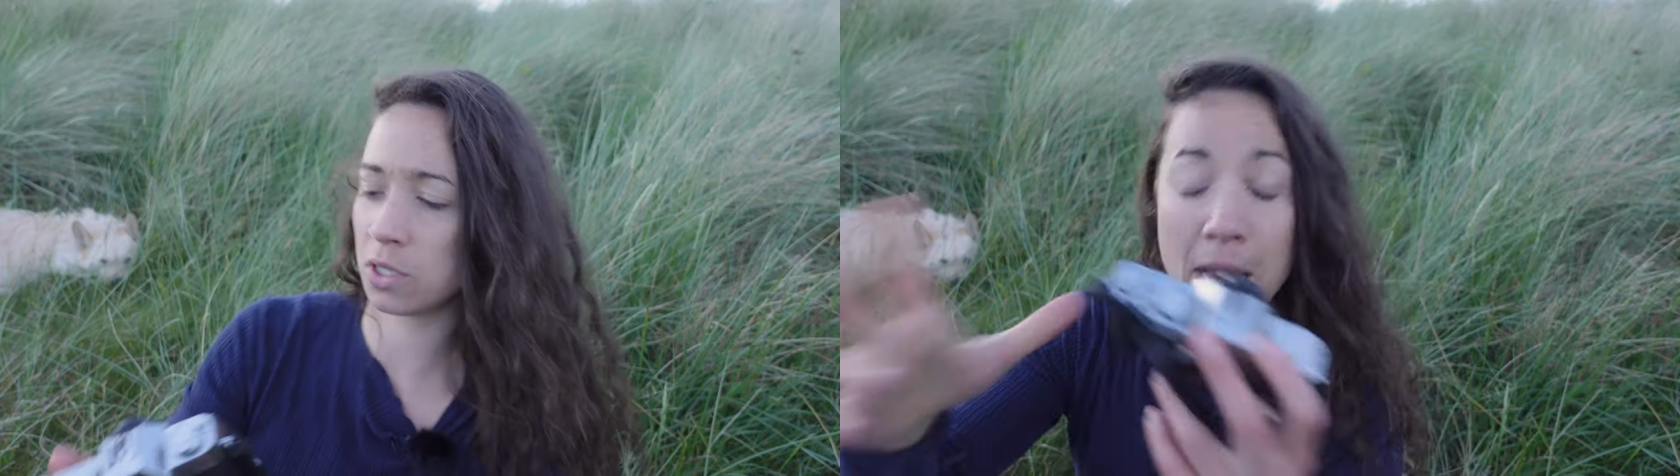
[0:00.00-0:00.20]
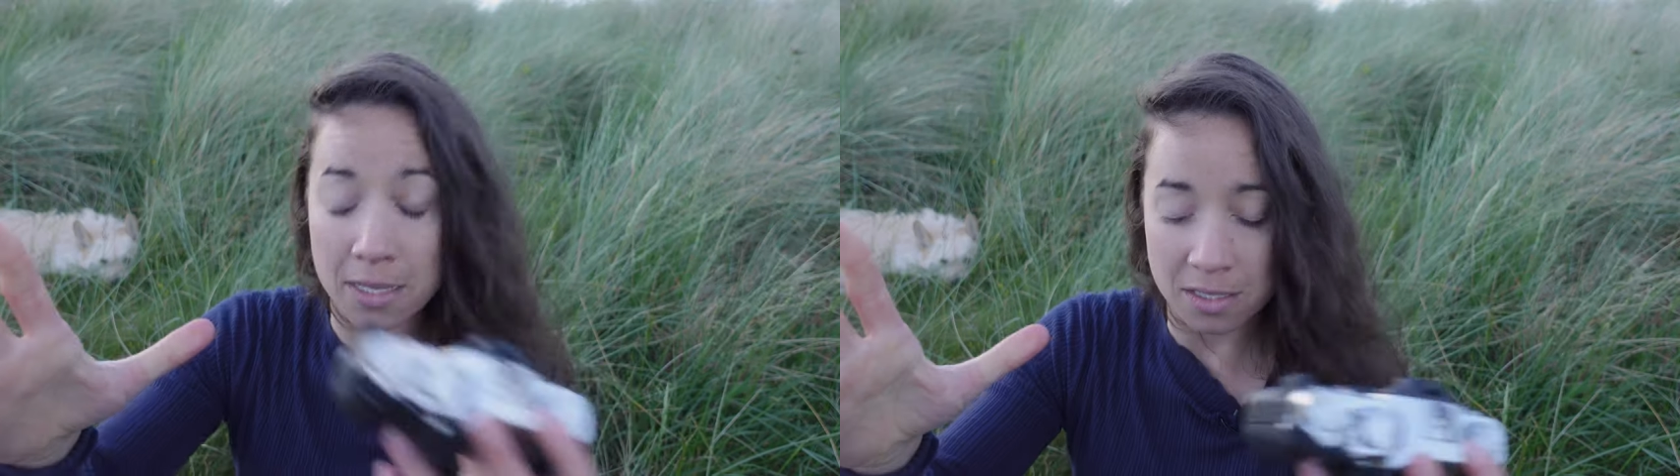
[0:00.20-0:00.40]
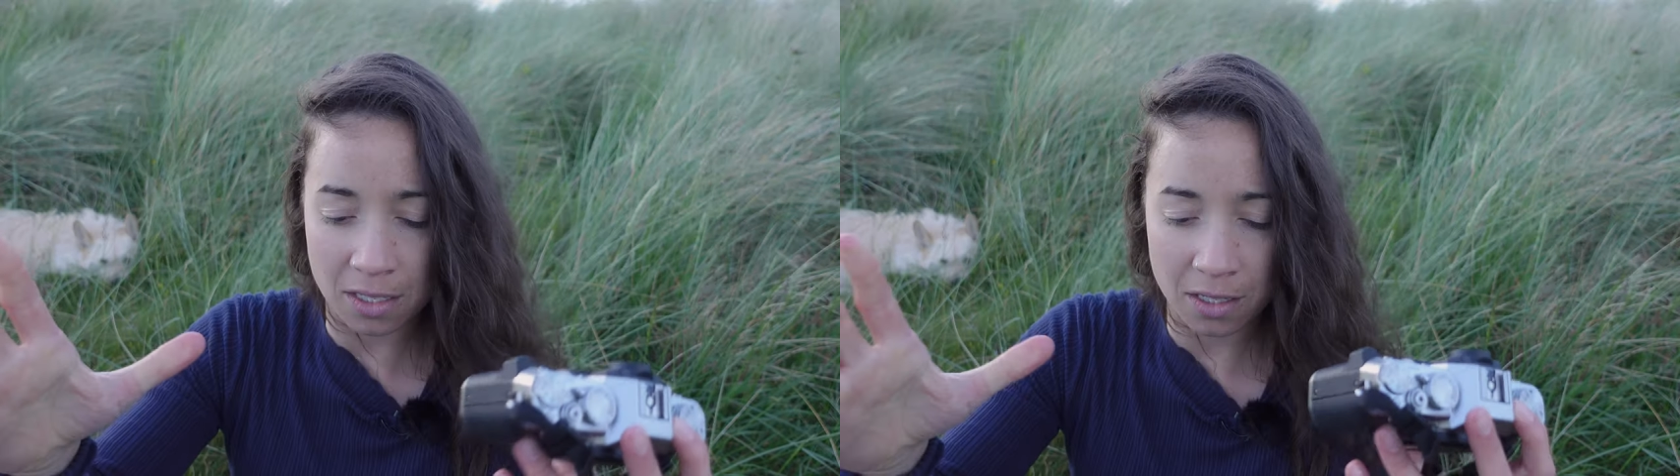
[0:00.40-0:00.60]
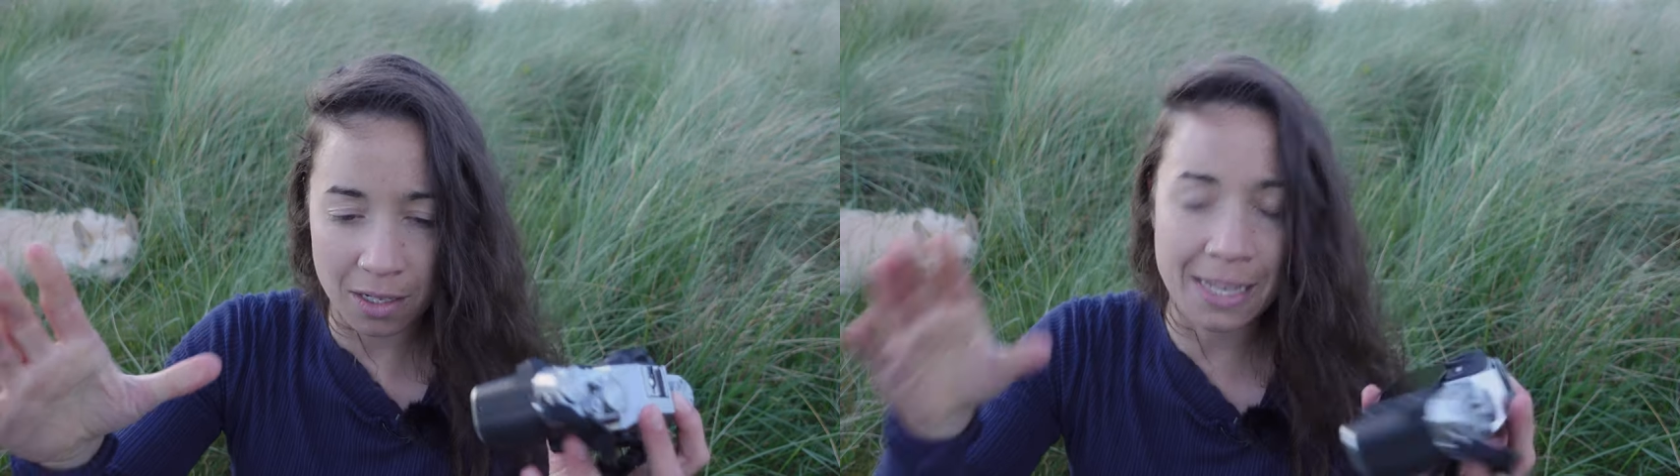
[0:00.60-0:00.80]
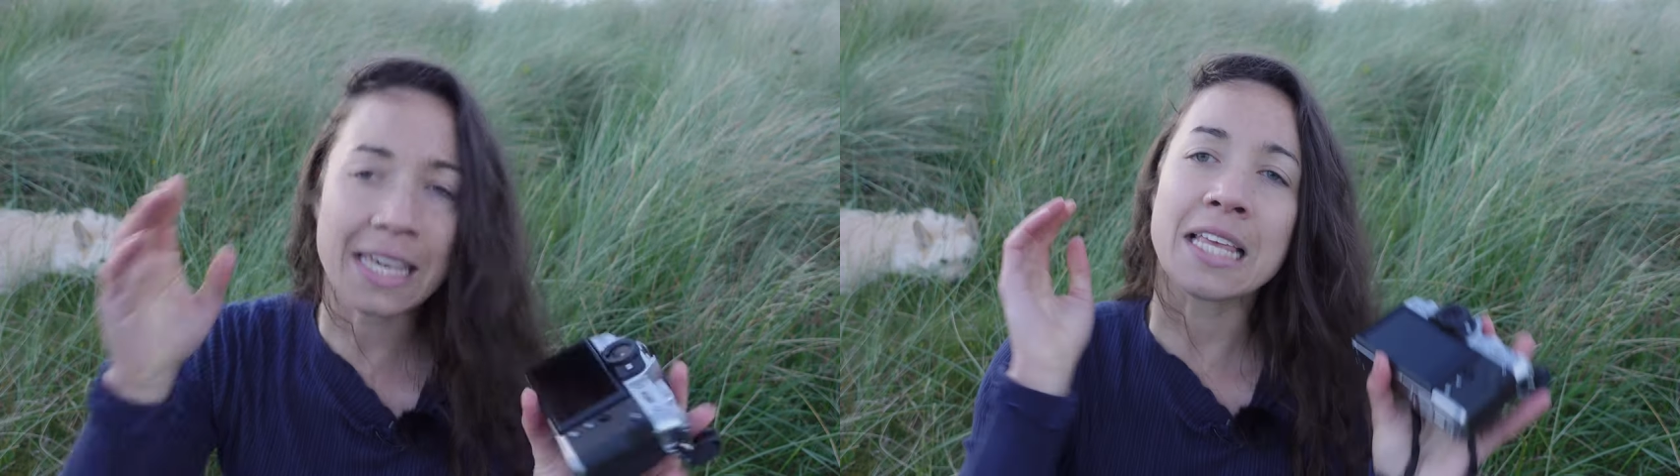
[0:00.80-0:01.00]
But
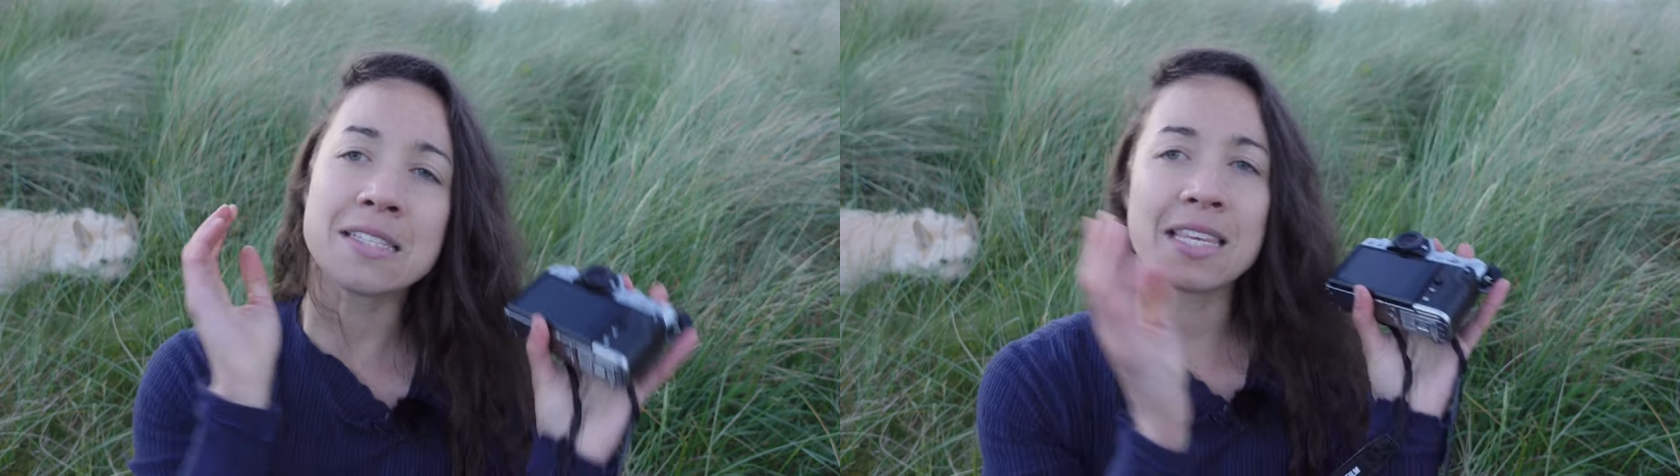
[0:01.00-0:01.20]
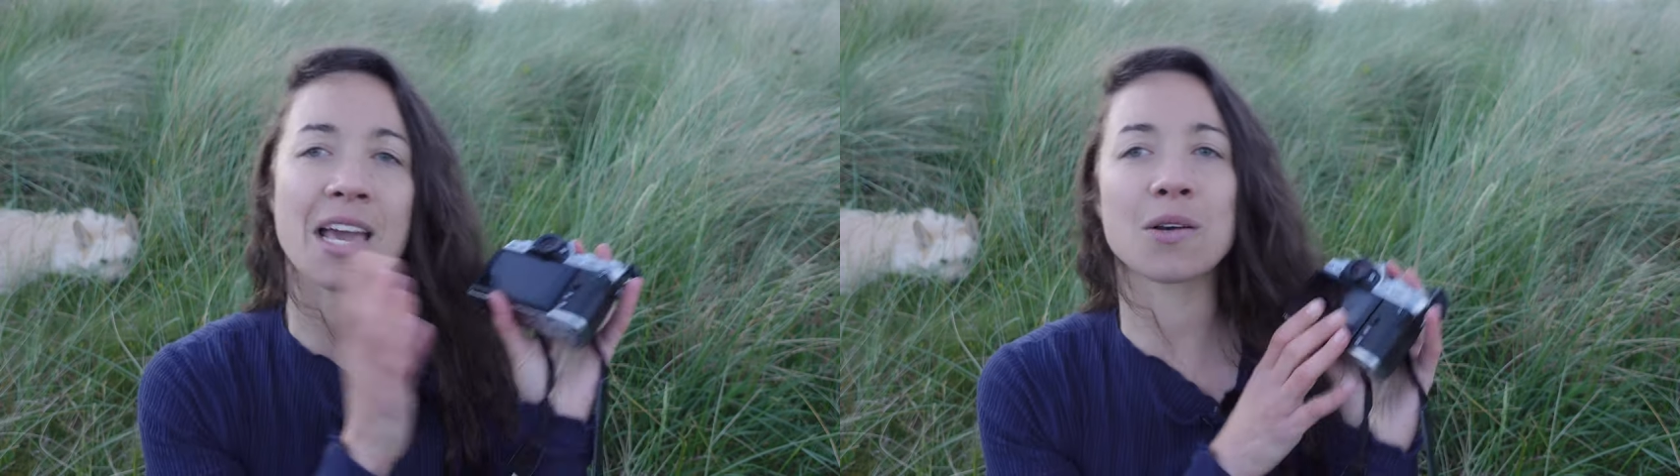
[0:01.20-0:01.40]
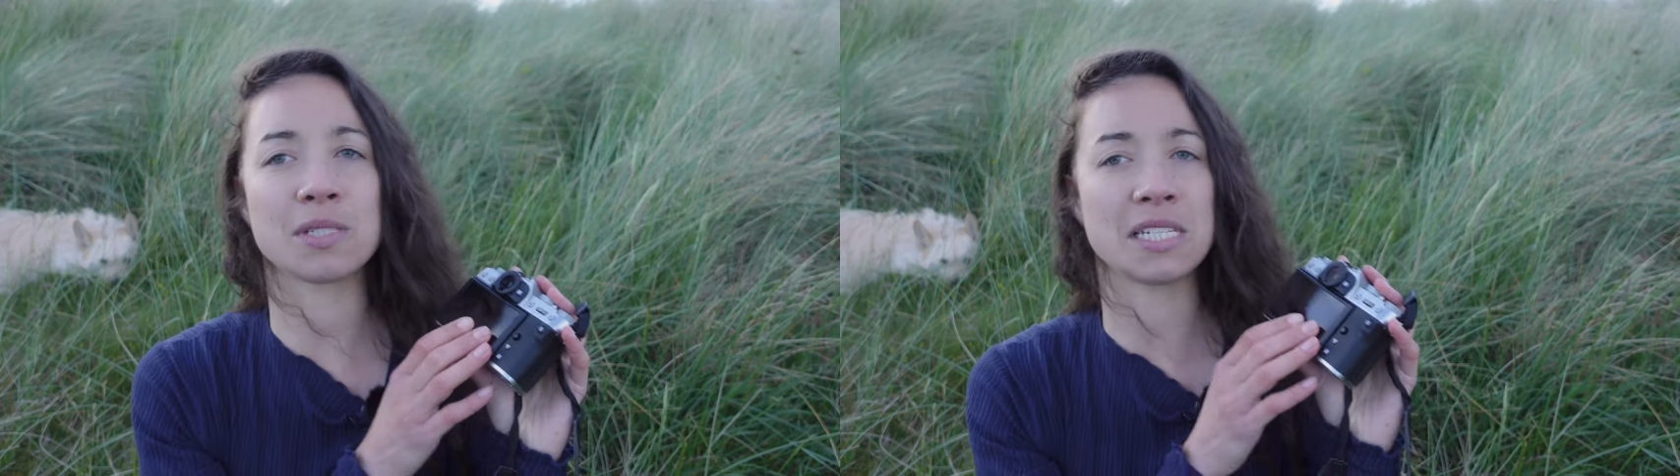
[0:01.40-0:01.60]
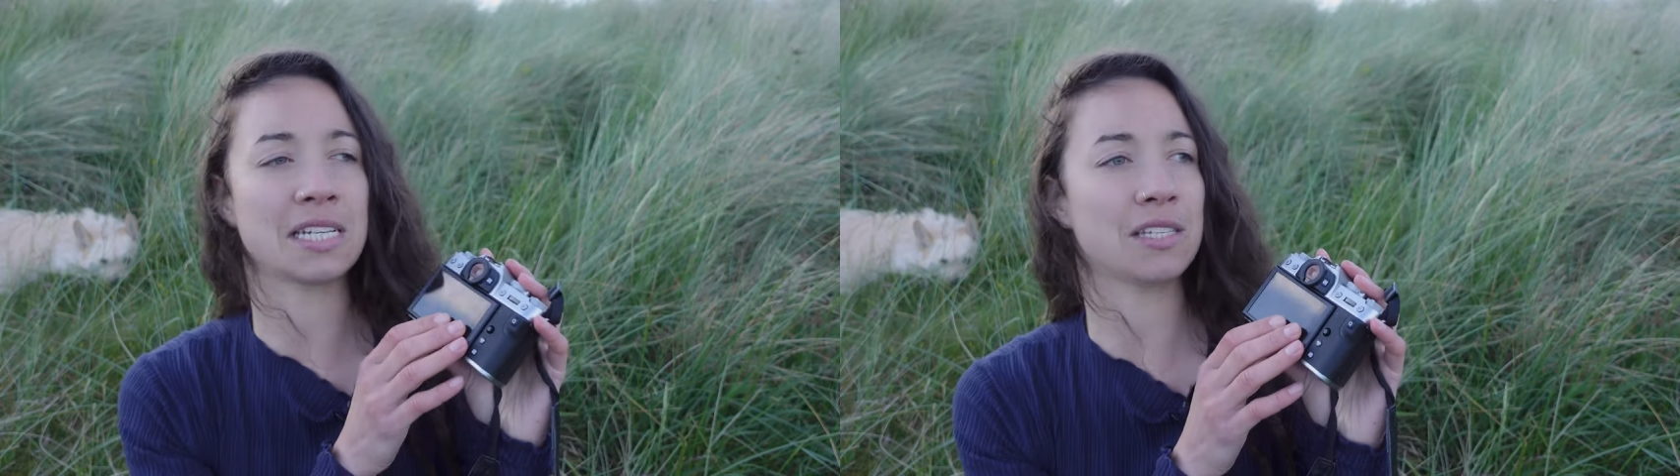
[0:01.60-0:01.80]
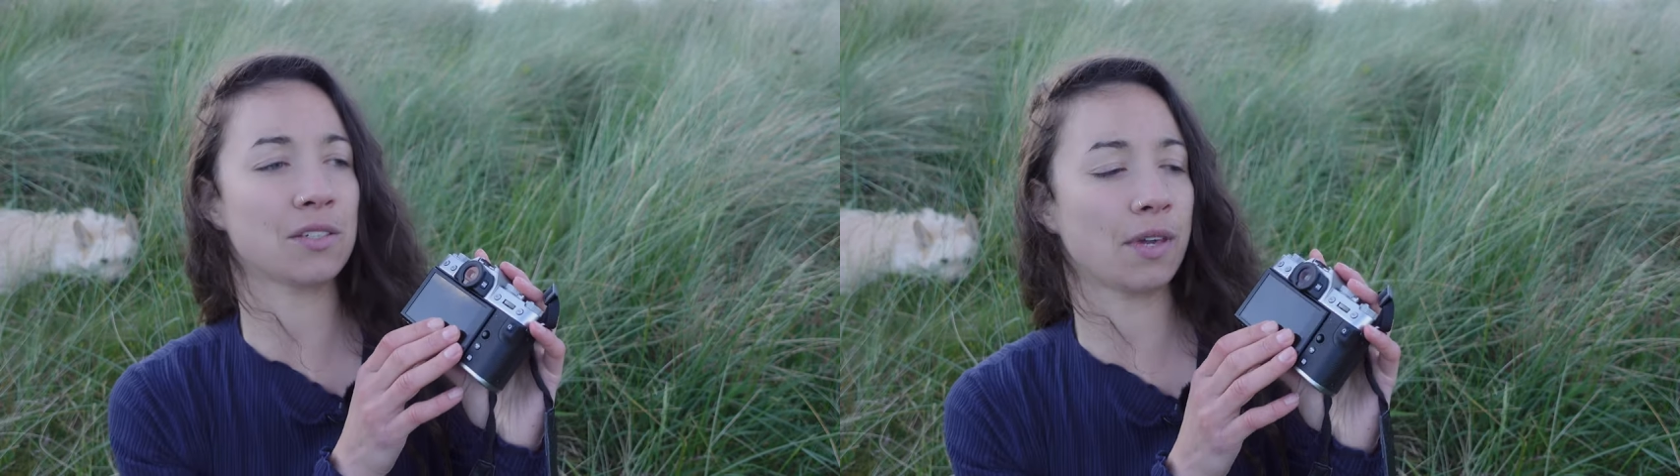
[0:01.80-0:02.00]
linking to the
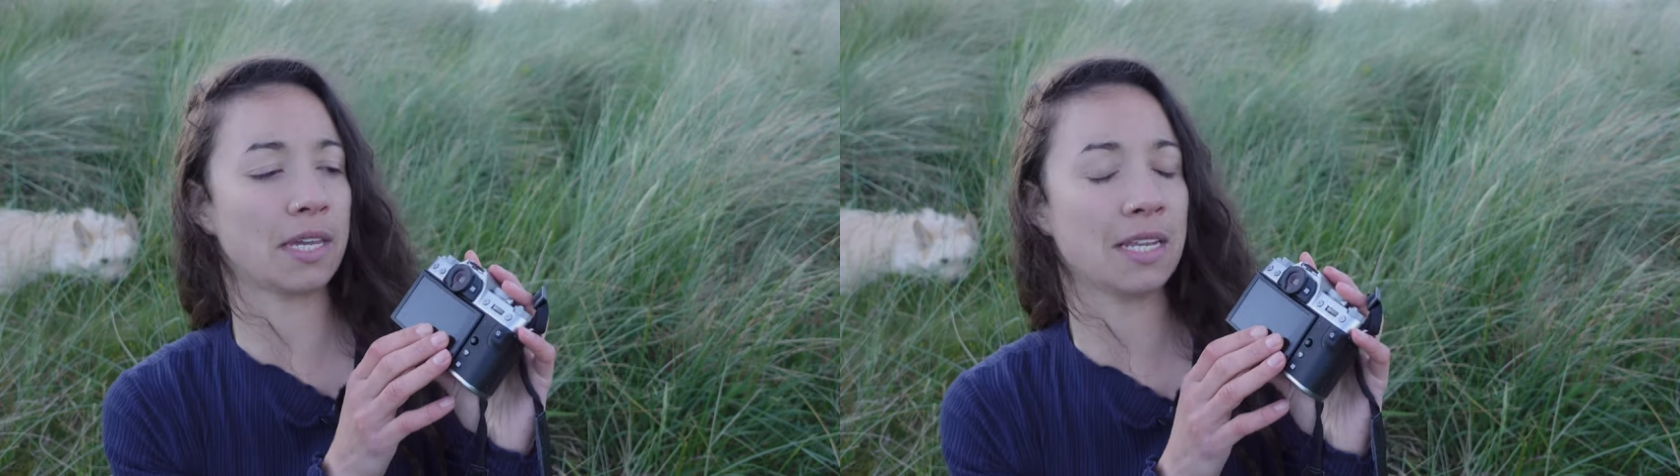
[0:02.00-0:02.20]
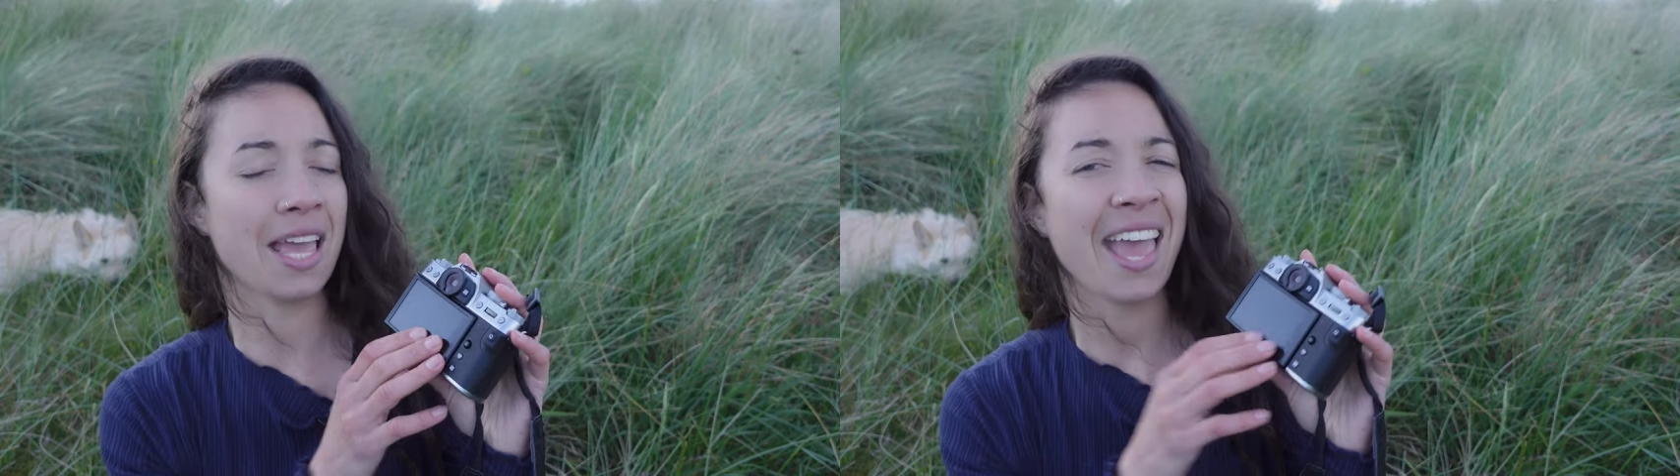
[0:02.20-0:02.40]
LCD screen,